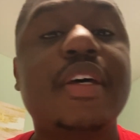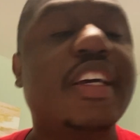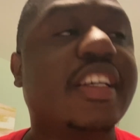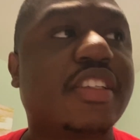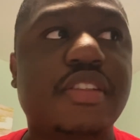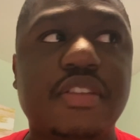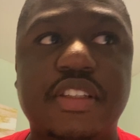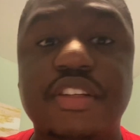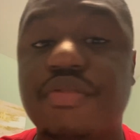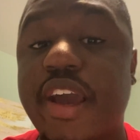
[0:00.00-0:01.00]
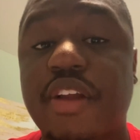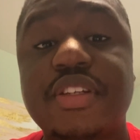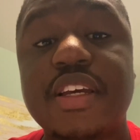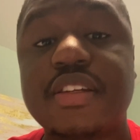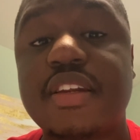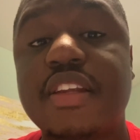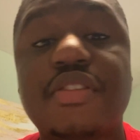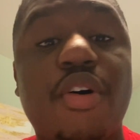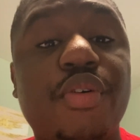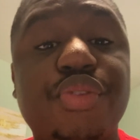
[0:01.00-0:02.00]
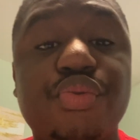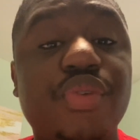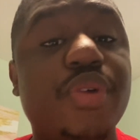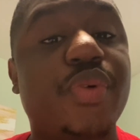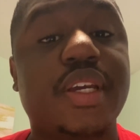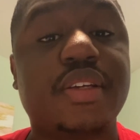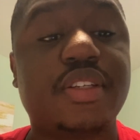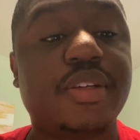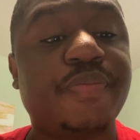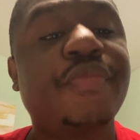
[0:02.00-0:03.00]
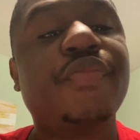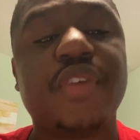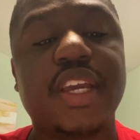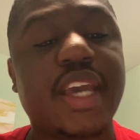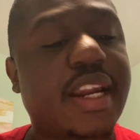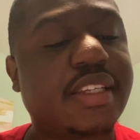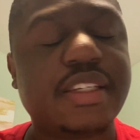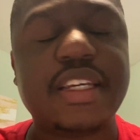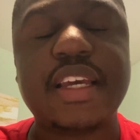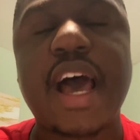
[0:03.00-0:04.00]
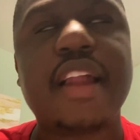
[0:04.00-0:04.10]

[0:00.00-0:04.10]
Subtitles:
It's in the regular season, and it's only through 3 weeks. We got to see how